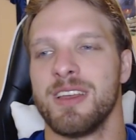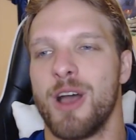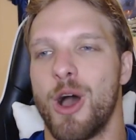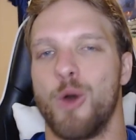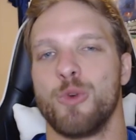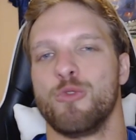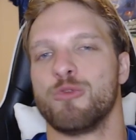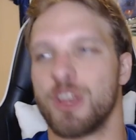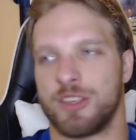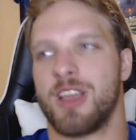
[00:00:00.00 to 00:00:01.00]
oh, you
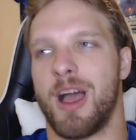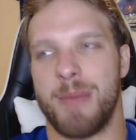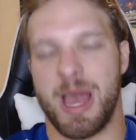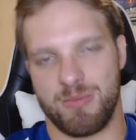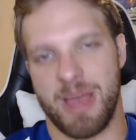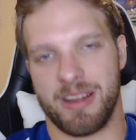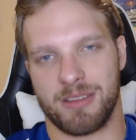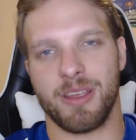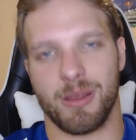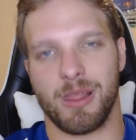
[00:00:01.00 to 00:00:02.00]
just got
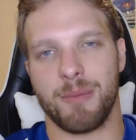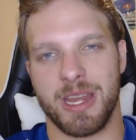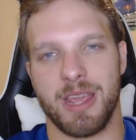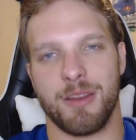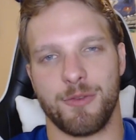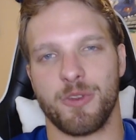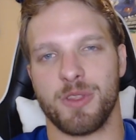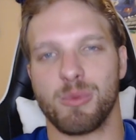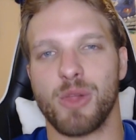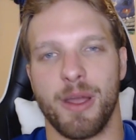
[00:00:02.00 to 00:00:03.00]
mathematically eliminated from
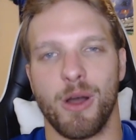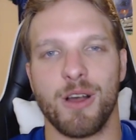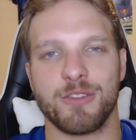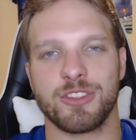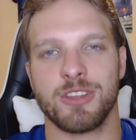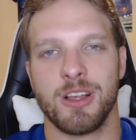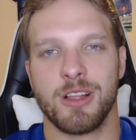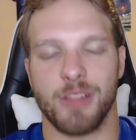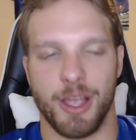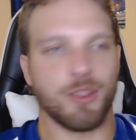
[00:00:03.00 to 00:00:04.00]
the playoffs.
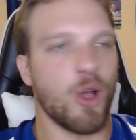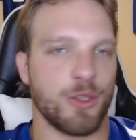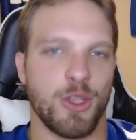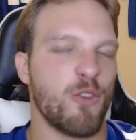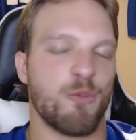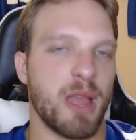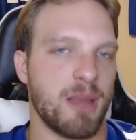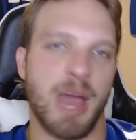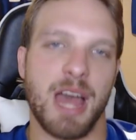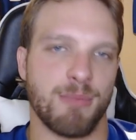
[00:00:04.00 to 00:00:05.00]
Like, no, you've
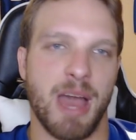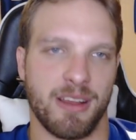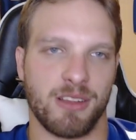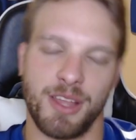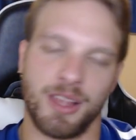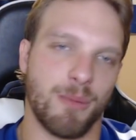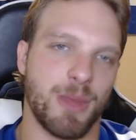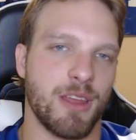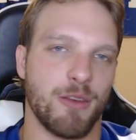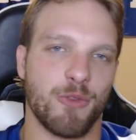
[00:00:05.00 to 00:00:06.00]
been mathematically
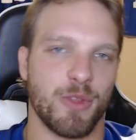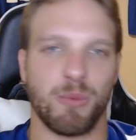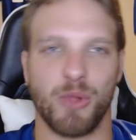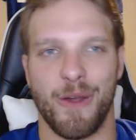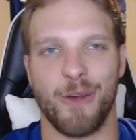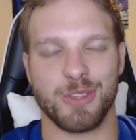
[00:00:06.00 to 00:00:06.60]
eliminated from the playoffs,